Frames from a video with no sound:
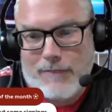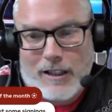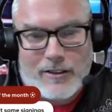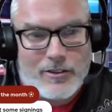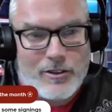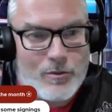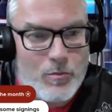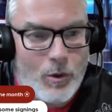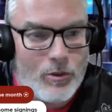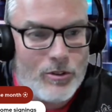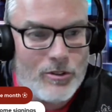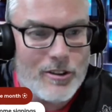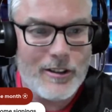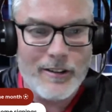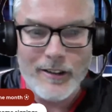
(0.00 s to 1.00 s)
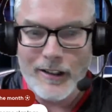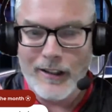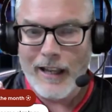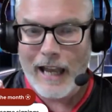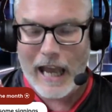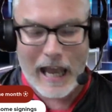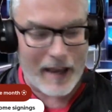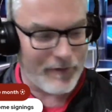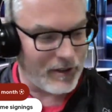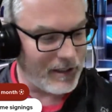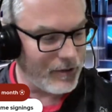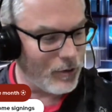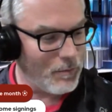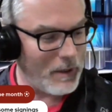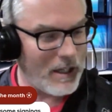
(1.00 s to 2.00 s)
I just want to have a
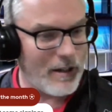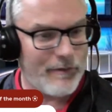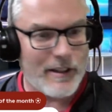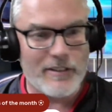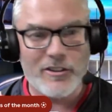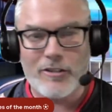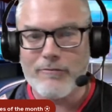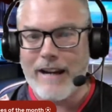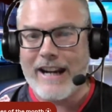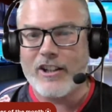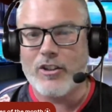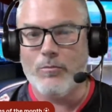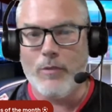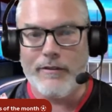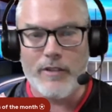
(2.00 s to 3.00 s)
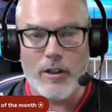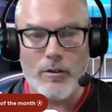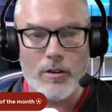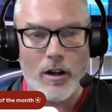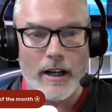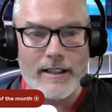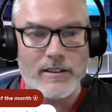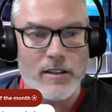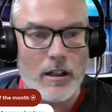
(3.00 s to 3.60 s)
little bit of interaction with you guys.